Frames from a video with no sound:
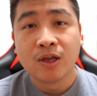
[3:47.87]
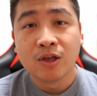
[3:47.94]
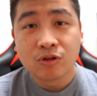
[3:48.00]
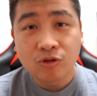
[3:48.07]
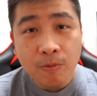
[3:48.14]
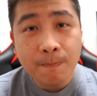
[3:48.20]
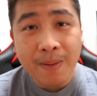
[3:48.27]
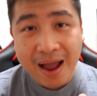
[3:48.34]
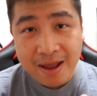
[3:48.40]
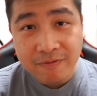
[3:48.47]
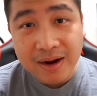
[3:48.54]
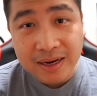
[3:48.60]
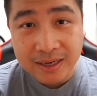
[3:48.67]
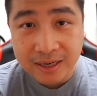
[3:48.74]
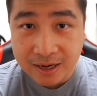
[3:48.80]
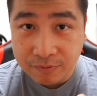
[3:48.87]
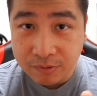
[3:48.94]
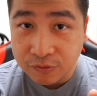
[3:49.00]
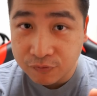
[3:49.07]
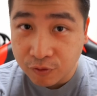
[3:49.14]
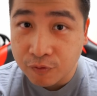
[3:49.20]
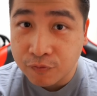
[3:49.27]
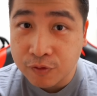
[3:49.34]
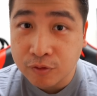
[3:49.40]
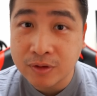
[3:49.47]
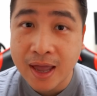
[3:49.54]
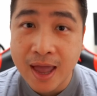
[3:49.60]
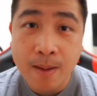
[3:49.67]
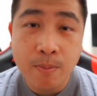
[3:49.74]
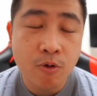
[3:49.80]
So by right, they never fulfill
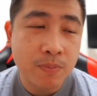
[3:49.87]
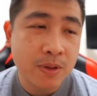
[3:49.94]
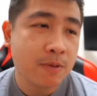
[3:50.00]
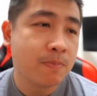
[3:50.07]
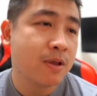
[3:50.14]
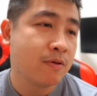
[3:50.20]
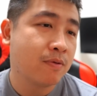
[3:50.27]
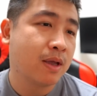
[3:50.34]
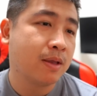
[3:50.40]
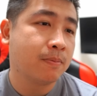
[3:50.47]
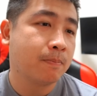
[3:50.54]
the MOP period.